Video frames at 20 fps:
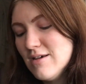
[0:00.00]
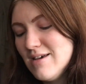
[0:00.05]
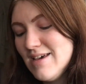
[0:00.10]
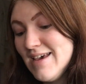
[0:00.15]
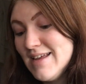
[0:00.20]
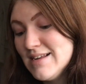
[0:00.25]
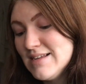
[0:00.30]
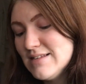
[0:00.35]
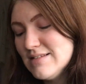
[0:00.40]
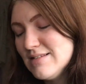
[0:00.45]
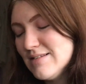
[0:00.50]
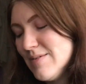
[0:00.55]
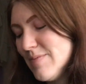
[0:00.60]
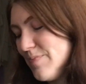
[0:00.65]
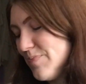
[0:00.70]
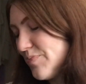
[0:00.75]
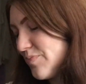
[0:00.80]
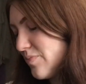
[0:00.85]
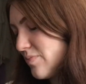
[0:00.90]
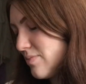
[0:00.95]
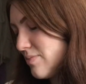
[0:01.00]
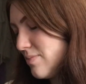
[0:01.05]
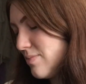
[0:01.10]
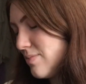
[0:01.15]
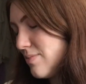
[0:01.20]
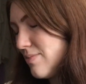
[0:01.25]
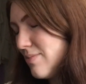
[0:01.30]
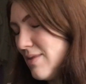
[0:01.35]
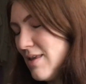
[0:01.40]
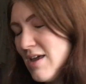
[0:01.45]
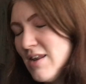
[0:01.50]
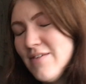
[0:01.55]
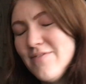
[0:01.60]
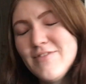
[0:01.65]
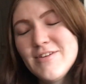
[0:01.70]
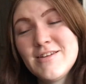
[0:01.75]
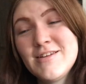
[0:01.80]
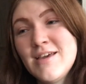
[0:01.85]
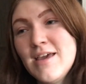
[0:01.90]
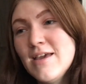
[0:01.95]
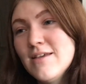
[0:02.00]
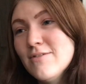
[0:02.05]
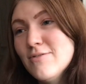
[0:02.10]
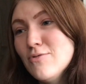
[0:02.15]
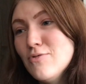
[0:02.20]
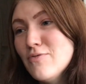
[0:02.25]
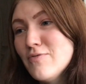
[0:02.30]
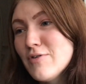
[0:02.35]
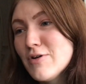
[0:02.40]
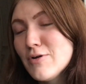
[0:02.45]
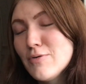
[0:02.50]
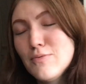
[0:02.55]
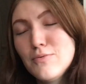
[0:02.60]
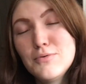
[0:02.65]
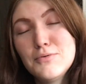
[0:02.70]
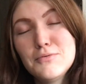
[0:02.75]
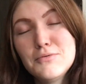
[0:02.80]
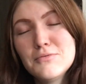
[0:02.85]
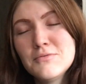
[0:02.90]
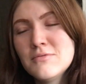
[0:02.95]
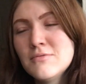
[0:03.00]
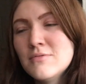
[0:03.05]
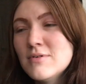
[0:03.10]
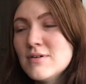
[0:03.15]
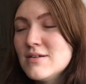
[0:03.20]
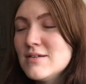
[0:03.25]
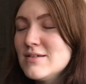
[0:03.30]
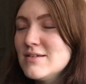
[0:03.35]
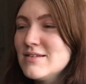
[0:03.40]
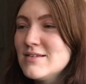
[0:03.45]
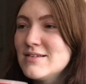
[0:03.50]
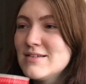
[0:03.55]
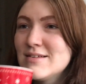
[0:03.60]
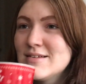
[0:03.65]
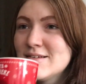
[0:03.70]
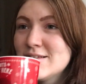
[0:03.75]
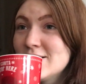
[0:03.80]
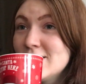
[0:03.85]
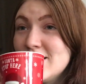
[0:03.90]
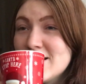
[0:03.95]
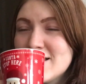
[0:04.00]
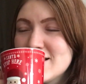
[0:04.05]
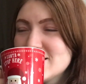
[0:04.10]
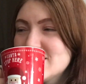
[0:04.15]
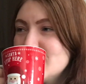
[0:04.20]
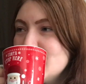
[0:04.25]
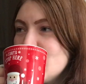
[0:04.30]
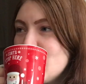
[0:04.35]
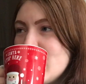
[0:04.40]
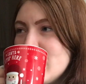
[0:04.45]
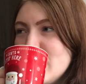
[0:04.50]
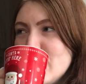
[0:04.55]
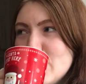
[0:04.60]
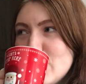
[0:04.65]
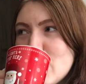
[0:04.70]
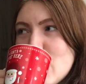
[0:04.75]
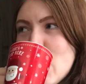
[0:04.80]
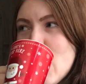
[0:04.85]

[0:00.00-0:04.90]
it. And if it takes over, ooh, that gets me riled.